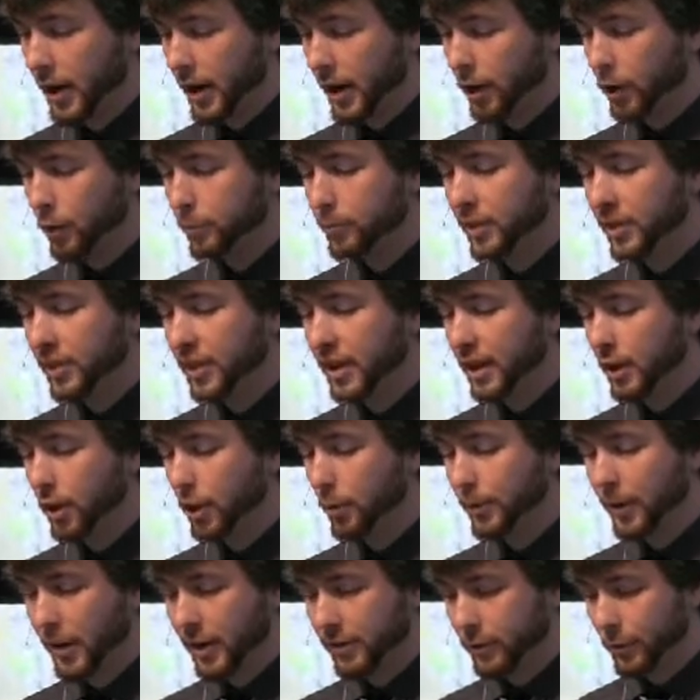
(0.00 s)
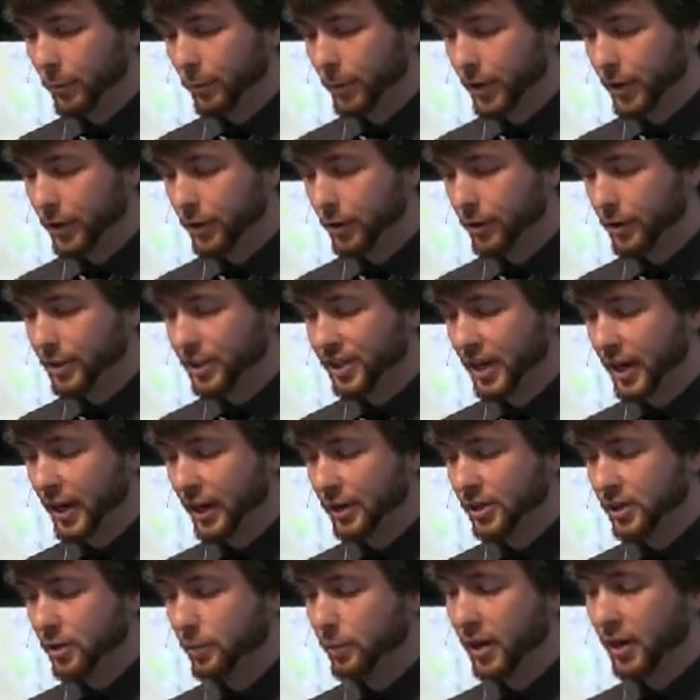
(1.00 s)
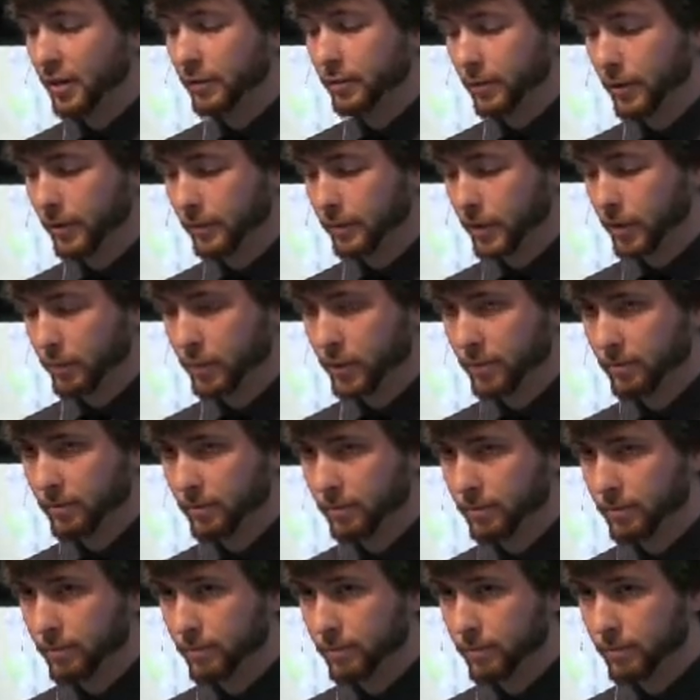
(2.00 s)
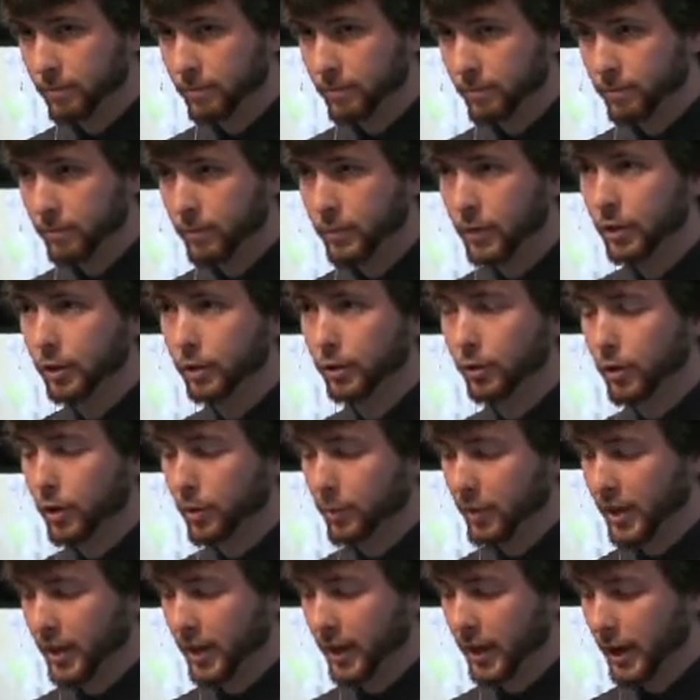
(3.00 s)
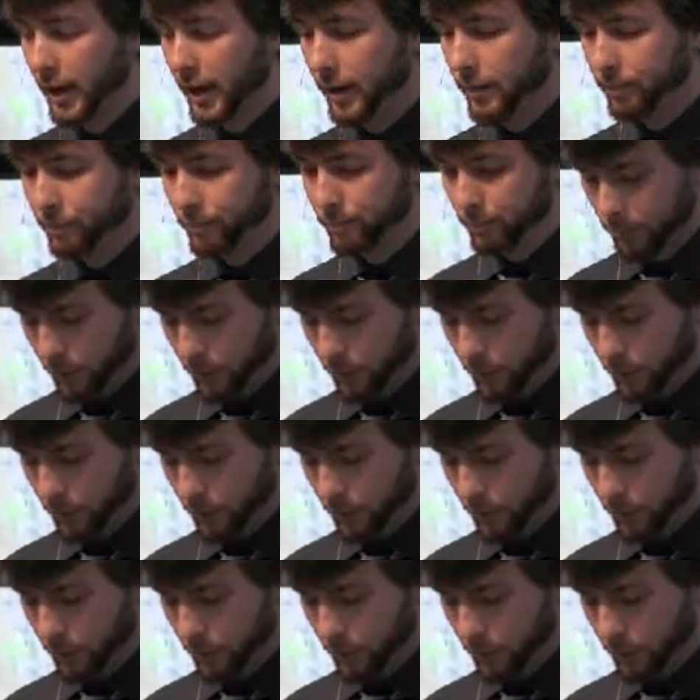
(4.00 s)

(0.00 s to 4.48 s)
I hope they help everyone who desires to benefit from them. Glory be to God.